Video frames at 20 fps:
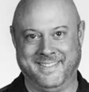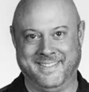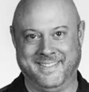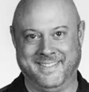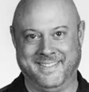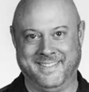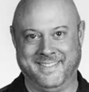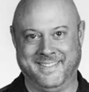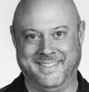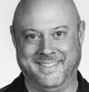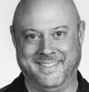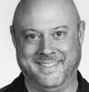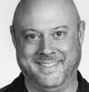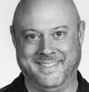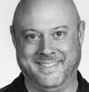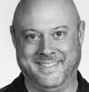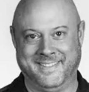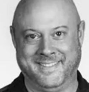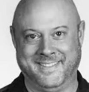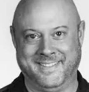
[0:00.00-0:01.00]

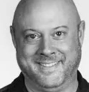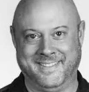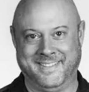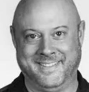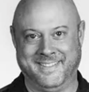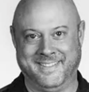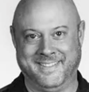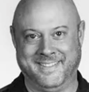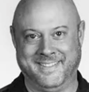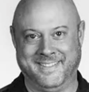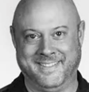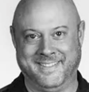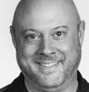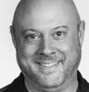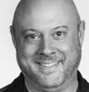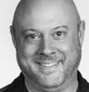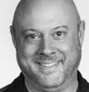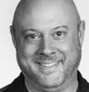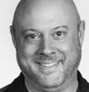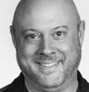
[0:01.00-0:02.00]

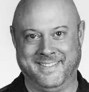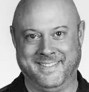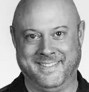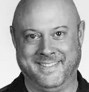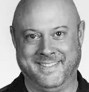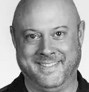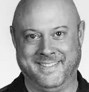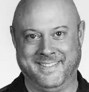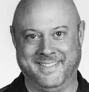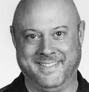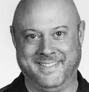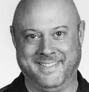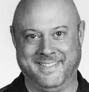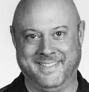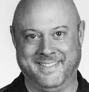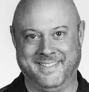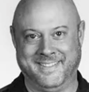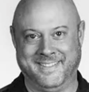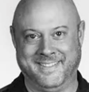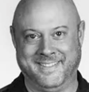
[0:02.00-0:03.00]

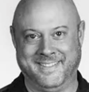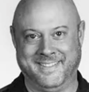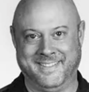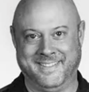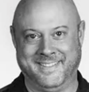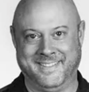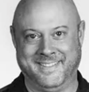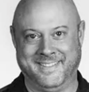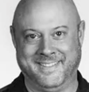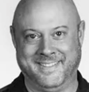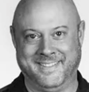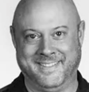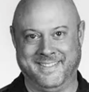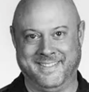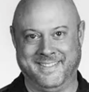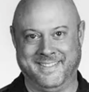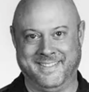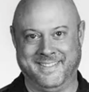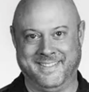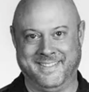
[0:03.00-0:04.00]

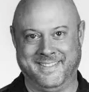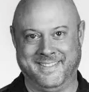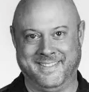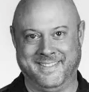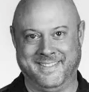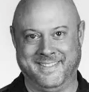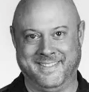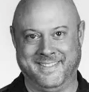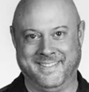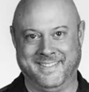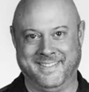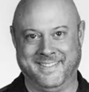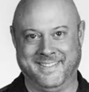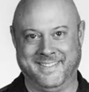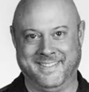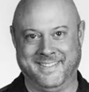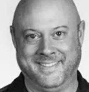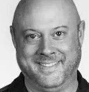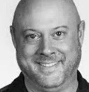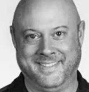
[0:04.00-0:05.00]

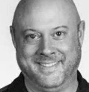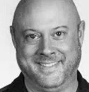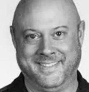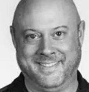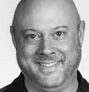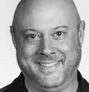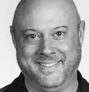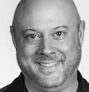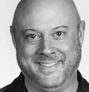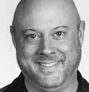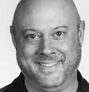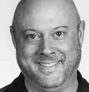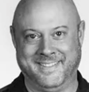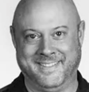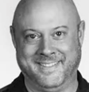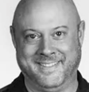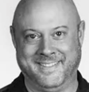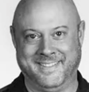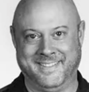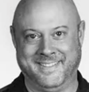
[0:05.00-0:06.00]

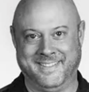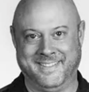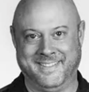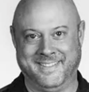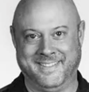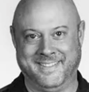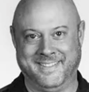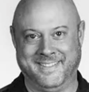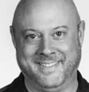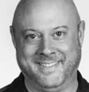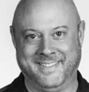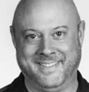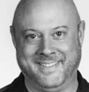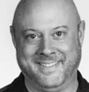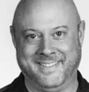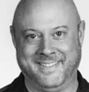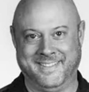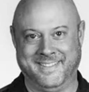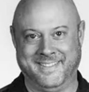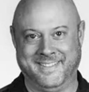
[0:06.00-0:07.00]

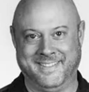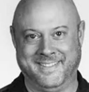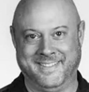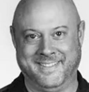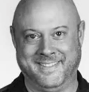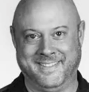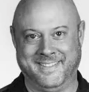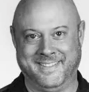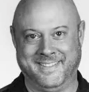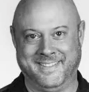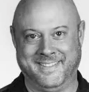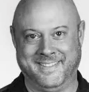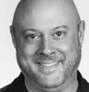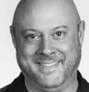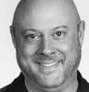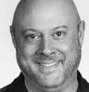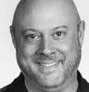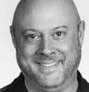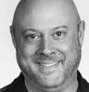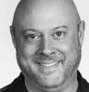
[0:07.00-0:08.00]
The face doesn't move, so there is nothing to read.